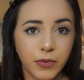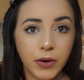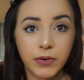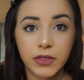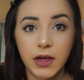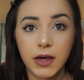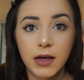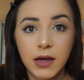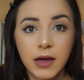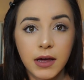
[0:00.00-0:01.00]
went with it.
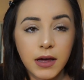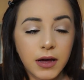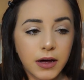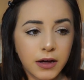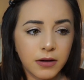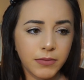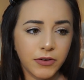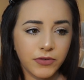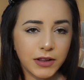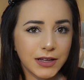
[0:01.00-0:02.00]
I
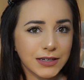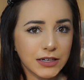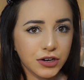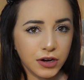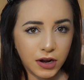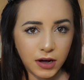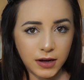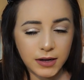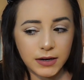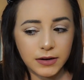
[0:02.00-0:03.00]
really did
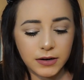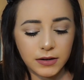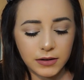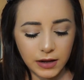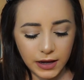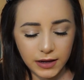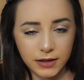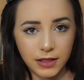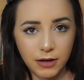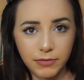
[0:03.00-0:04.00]
not
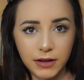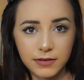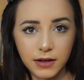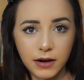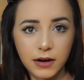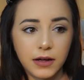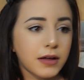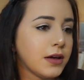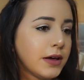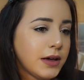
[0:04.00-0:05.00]
like that mascara.
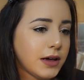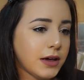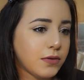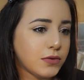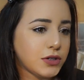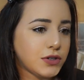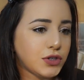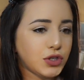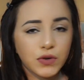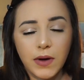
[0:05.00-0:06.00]
It was
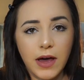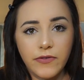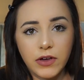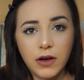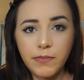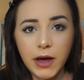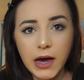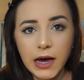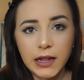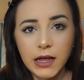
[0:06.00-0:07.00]
too heavy on my
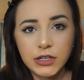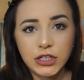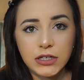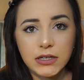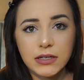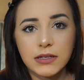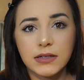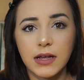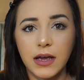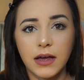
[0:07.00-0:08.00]
eyelashes
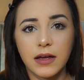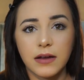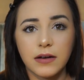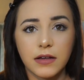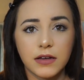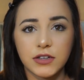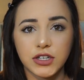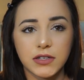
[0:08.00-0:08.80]
and it